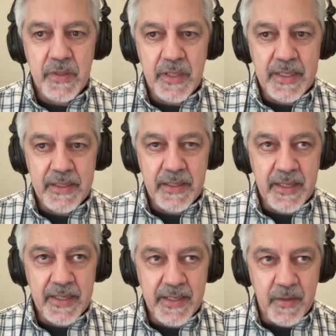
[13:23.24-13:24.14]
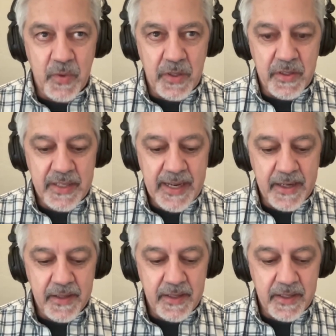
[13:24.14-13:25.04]
like I said, we're
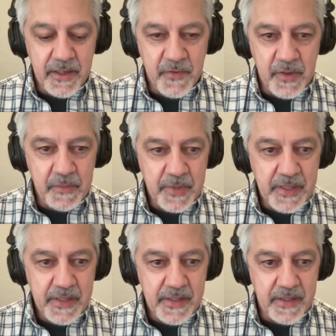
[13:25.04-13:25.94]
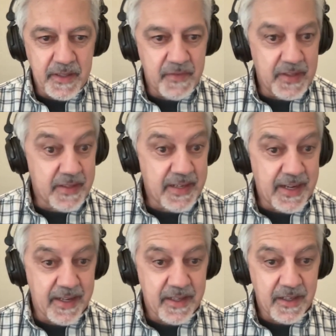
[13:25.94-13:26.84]
tackling different pieces of the
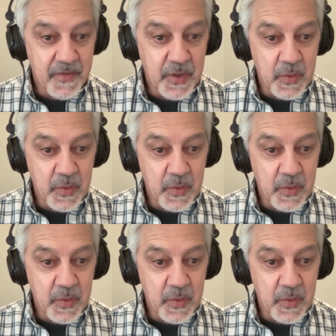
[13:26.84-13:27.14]
stack, if you